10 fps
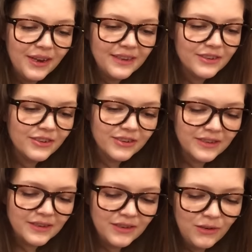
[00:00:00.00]
guys are
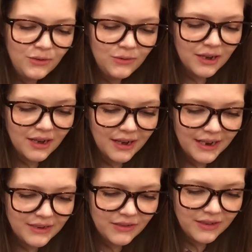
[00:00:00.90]
just so
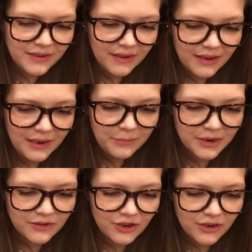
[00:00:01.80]
kind all the time
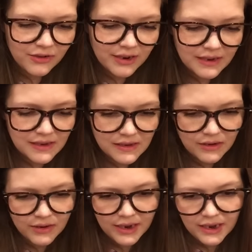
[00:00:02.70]
and
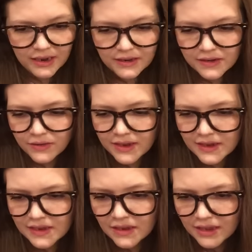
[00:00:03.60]
generous. Okay, so
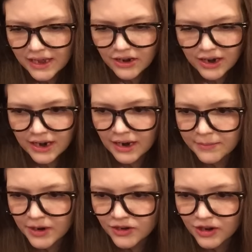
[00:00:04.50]
this is a letter, and
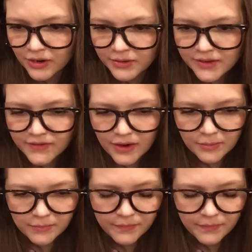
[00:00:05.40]
I'm not sure who it's from